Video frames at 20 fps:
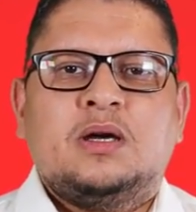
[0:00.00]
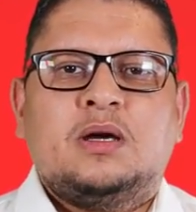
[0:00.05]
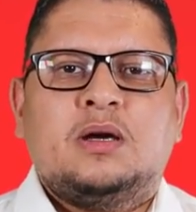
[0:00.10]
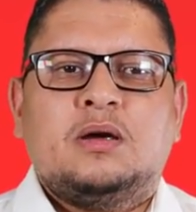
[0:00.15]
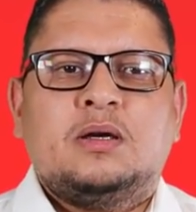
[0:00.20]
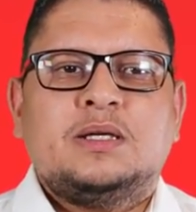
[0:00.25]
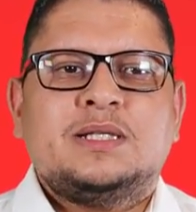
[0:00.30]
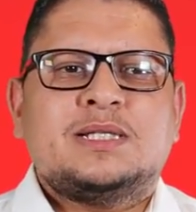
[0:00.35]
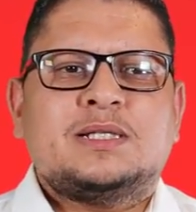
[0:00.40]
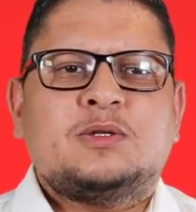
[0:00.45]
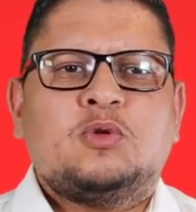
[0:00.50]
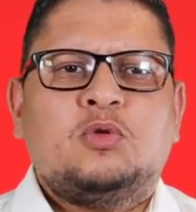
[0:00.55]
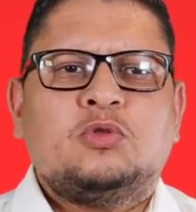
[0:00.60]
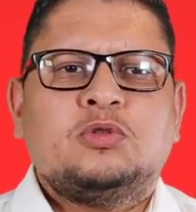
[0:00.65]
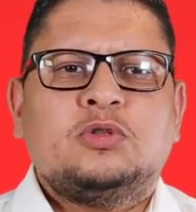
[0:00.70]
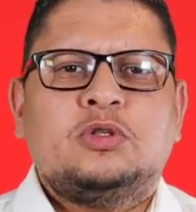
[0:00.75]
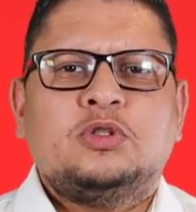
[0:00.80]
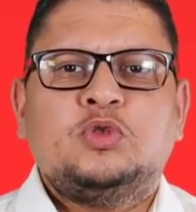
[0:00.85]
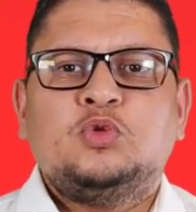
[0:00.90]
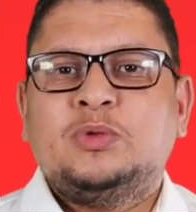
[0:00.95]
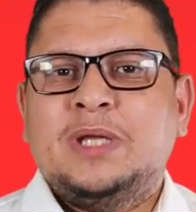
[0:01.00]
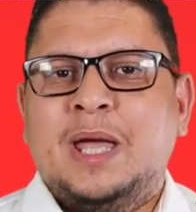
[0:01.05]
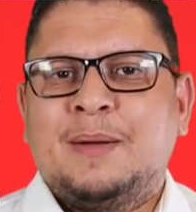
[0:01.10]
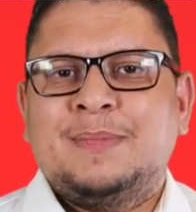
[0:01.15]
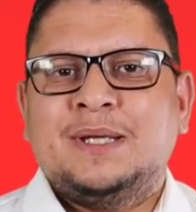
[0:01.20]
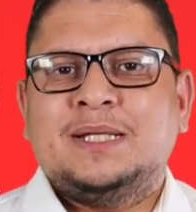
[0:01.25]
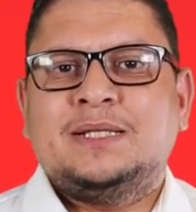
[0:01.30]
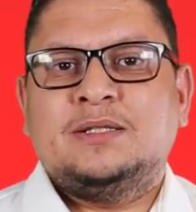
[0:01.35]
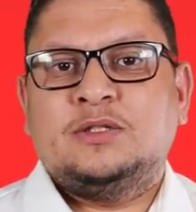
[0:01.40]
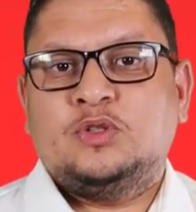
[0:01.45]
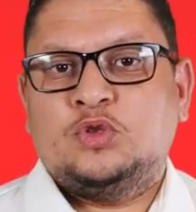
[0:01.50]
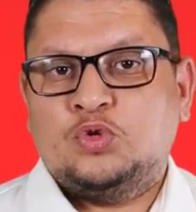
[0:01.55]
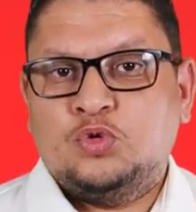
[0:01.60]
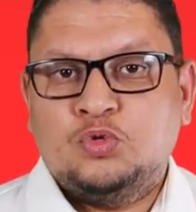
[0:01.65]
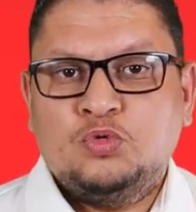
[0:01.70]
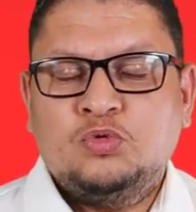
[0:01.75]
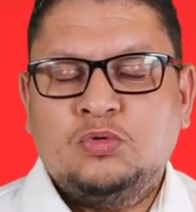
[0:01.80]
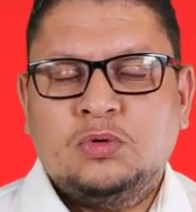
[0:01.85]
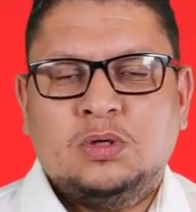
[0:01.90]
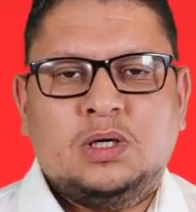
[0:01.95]
uh, it's called EUDAMED
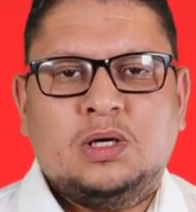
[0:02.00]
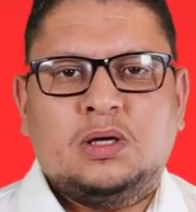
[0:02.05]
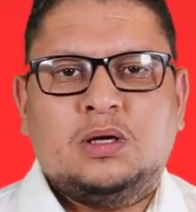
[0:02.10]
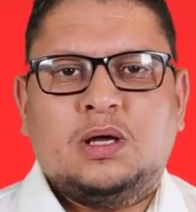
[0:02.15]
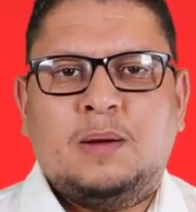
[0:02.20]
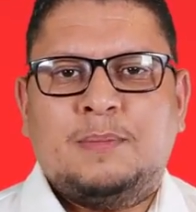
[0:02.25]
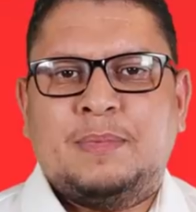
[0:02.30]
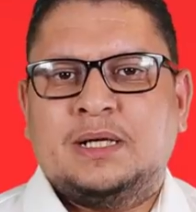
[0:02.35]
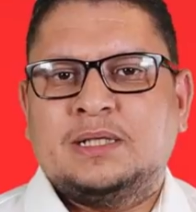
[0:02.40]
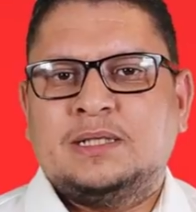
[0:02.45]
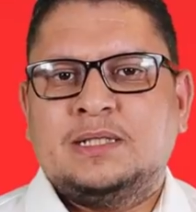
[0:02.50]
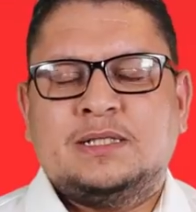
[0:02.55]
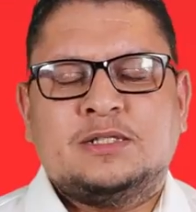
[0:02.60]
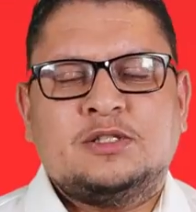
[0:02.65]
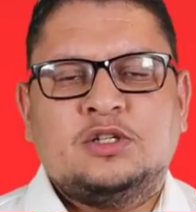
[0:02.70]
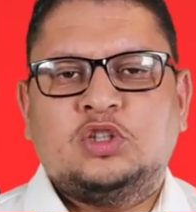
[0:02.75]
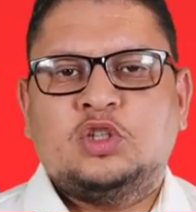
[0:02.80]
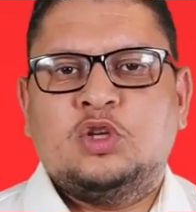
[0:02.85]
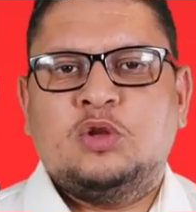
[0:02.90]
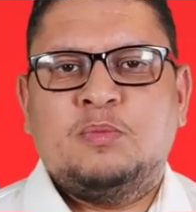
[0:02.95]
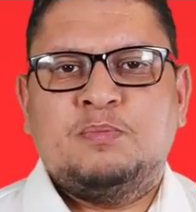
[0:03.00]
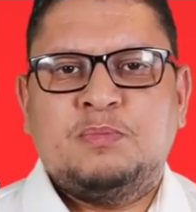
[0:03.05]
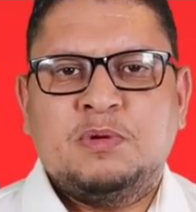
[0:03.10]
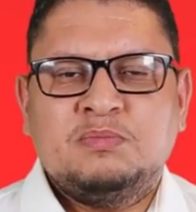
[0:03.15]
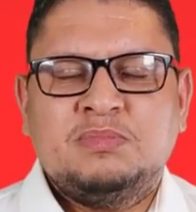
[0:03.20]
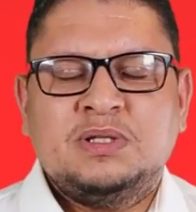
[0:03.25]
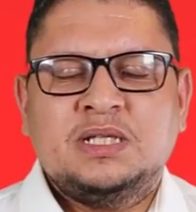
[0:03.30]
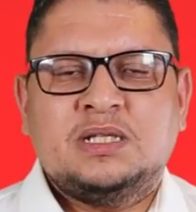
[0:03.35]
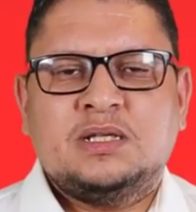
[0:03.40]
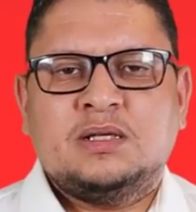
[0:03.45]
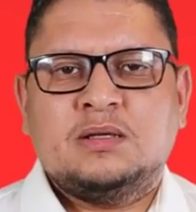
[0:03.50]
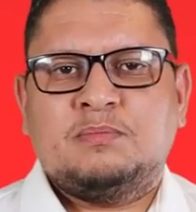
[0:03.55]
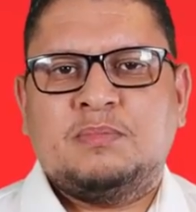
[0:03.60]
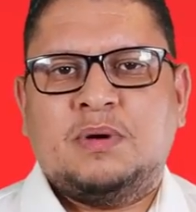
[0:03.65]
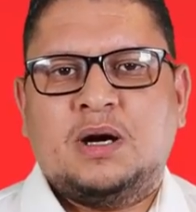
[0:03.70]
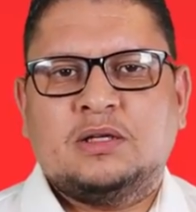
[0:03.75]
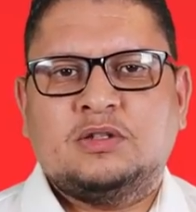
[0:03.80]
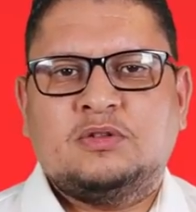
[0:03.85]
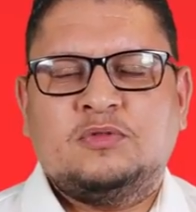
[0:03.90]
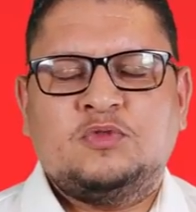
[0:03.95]
2 uh, apparently it's not a public
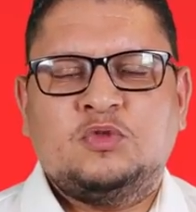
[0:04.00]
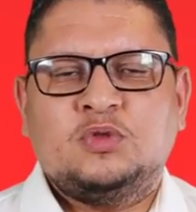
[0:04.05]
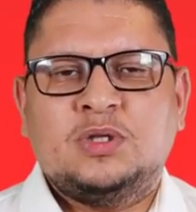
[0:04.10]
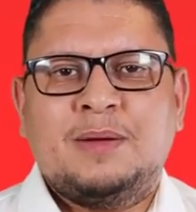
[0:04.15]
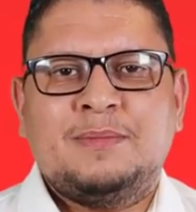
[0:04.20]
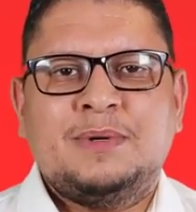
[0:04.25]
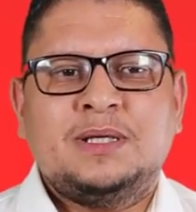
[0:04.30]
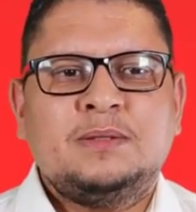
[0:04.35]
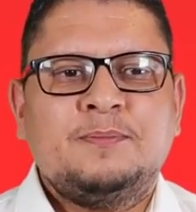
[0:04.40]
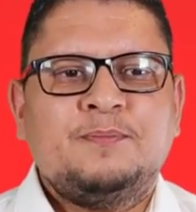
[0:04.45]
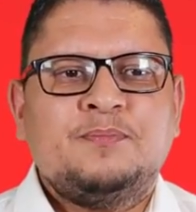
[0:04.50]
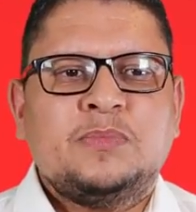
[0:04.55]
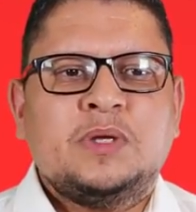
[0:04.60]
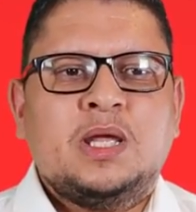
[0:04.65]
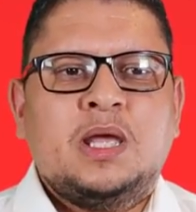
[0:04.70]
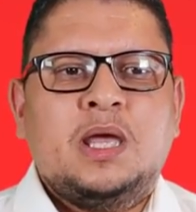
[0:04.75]
part of EUDAMED